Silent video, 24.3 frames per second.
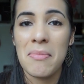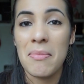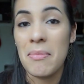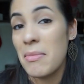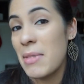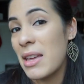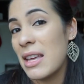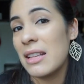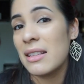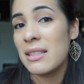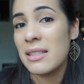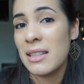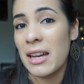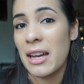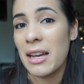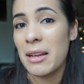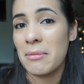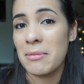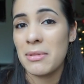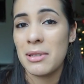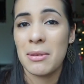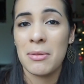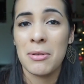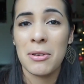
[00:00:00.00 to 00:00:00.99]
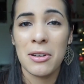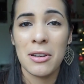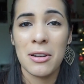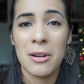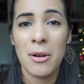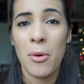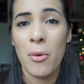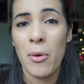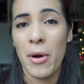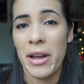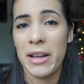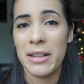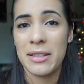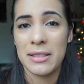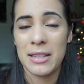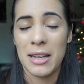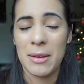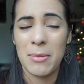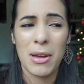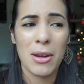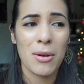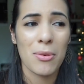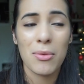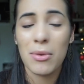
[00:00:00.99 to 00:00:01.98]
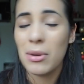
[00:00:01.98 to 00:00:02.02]
me time, some good quiet
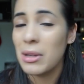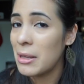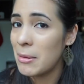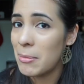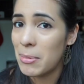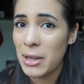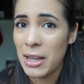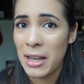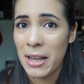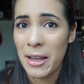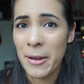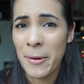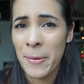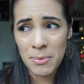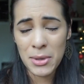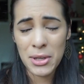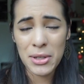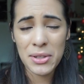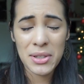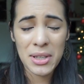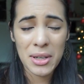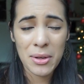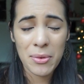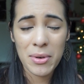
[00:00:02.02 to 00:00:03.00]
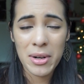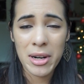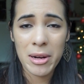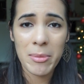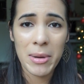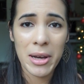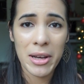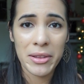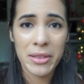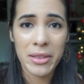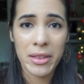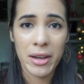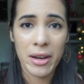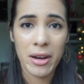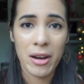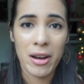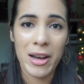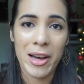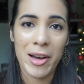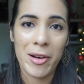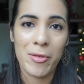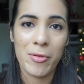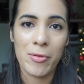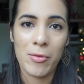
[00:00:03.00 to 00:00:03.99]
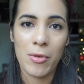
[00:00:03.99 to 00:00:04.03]
time. I don't really play music when I'm out there
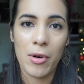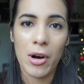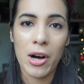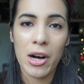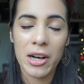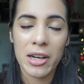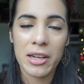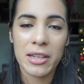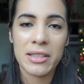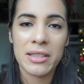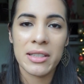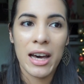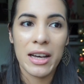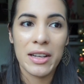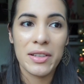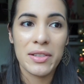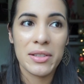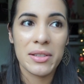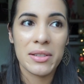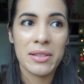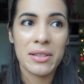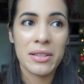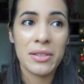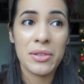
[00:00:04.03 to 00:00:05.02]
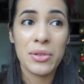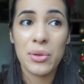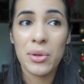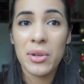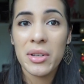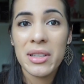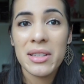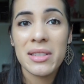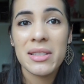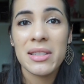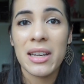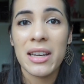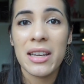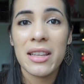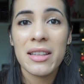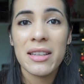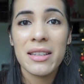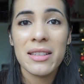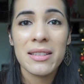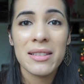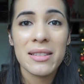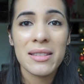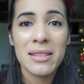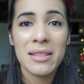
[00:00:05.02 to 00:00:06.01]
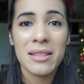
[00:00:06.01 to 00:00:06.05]
on walks. I just enjoy the
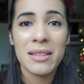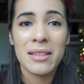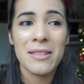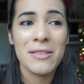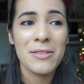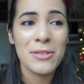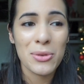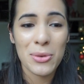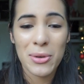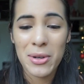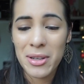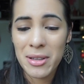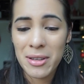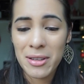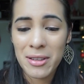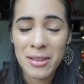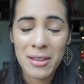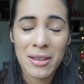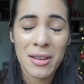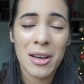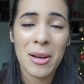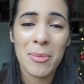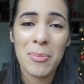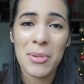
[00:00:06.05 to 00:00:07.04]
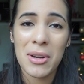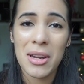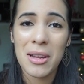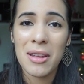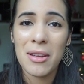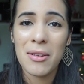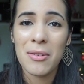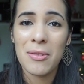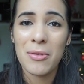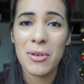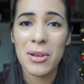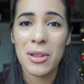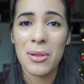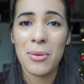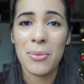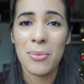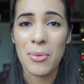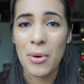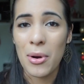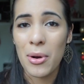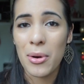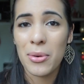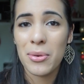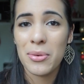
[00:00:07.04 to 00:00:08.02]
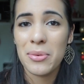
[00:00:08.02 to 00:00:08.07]
silence, enjoy the company with
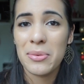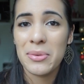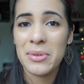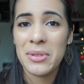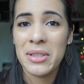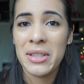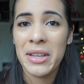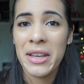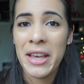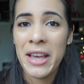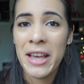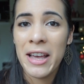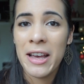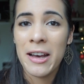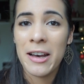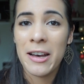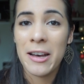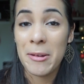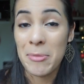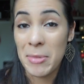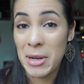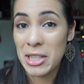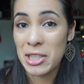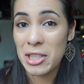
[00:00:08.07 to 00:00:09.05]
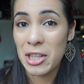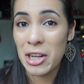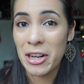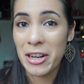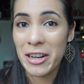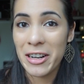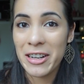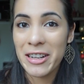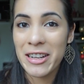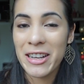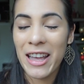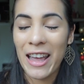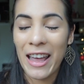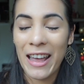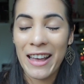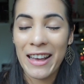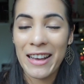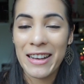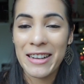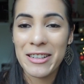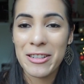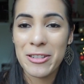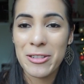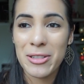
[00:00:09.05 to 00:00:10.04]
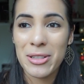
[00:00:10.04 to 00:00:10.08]
Rose, my dog,
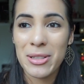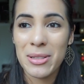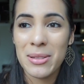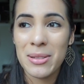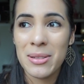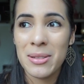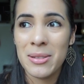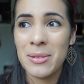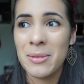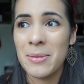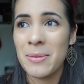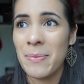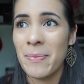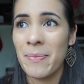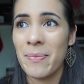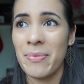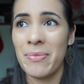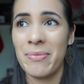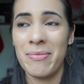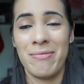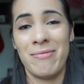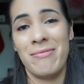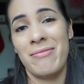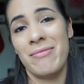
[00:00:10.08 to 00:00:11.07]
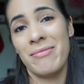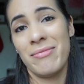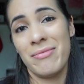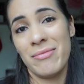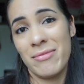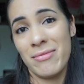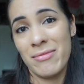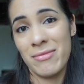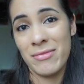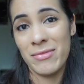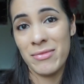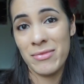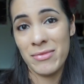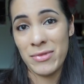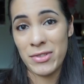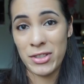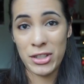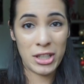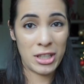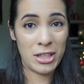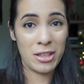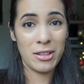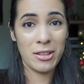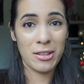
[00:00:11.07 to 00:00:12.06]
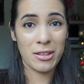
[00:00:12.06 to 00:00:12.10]
and just
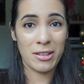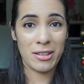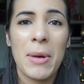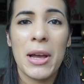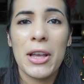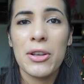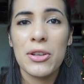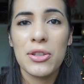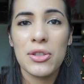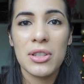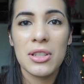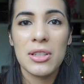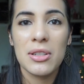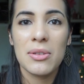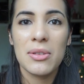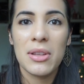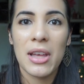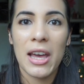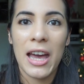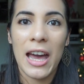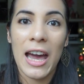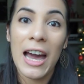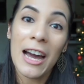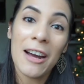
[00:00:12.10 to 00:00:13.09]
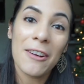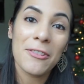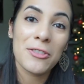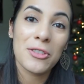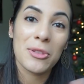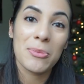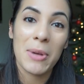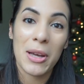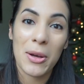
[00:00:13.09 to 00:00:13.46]
chill. I usually do that after